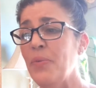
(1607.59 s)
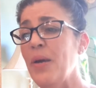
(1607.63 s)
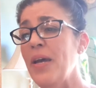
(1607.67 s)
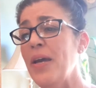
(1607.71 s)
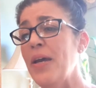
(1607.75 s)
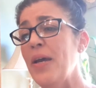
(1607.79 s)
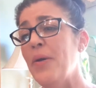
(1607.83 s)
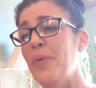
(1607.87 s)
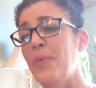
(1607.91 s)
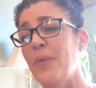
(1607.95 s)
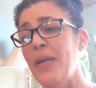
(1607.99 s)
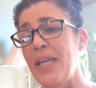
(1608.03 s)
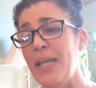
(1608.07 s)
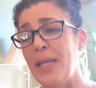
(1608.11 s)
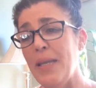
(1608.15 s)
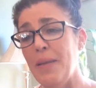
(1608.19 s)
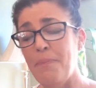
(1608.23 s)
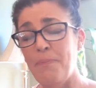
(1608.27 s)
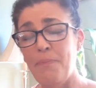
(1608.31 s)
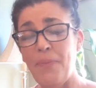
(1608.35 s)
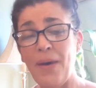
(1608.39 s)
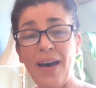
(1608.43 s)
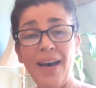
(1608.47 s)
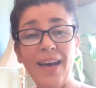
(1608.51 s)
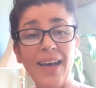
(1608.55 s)
where we
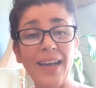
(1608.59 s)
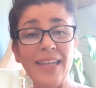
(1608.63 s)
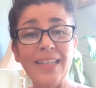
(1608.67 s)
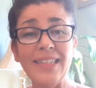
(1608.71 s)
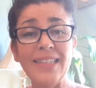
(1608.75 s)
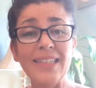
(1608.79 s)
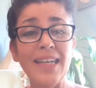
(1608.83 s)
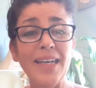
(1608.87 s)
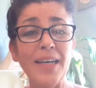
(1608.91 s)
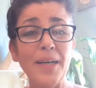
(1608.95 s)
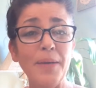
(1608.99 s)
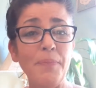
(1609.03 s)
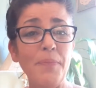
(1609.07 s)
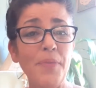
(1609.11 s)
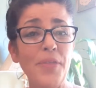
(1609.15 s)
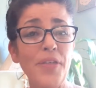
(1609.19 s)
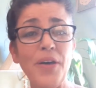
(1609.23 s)
bind up